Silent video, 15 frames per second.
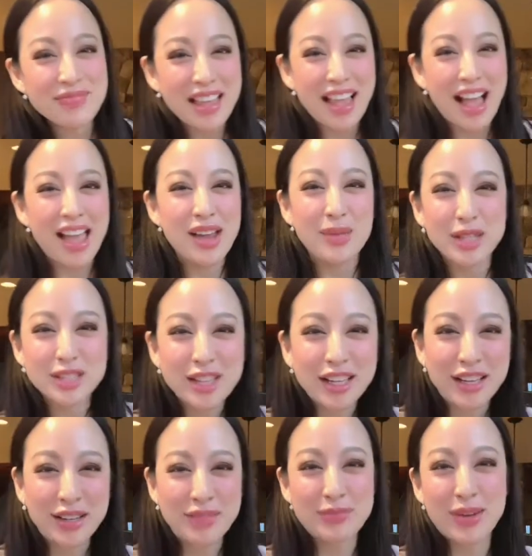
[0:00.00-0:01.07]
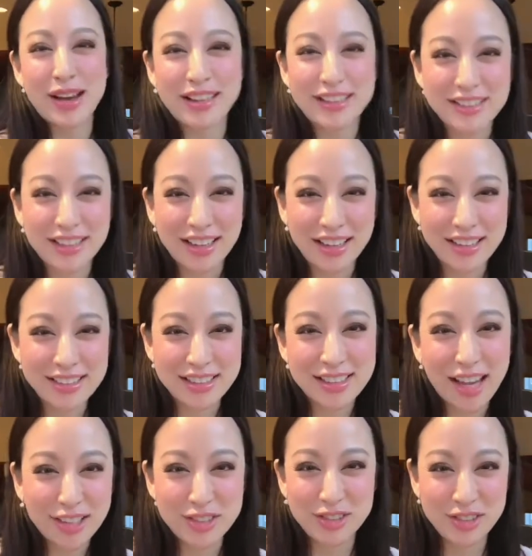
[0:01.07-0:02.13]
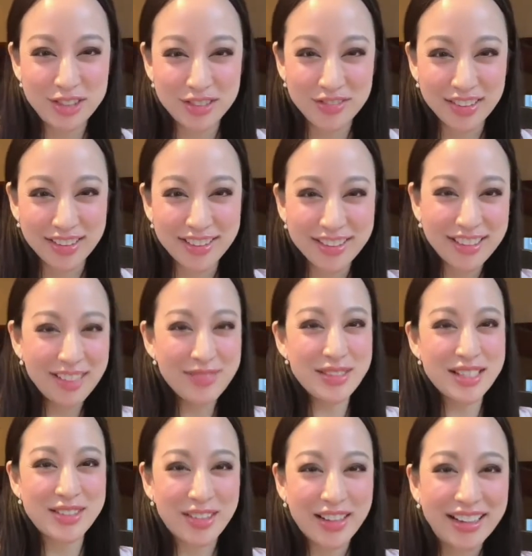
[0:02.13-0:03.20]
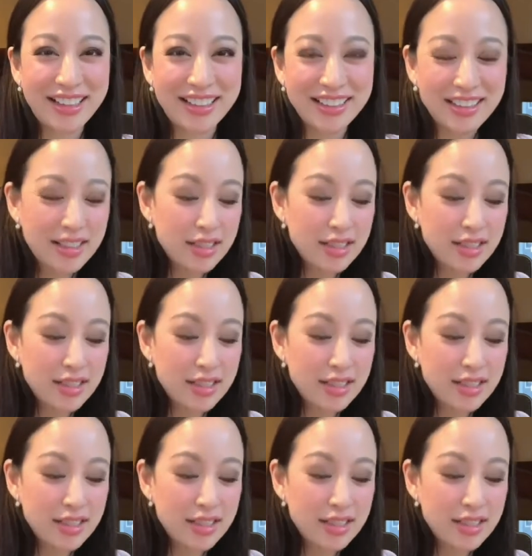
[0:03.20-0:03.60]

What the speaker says: I wish I could commoditize attached gingiva. It'd be great.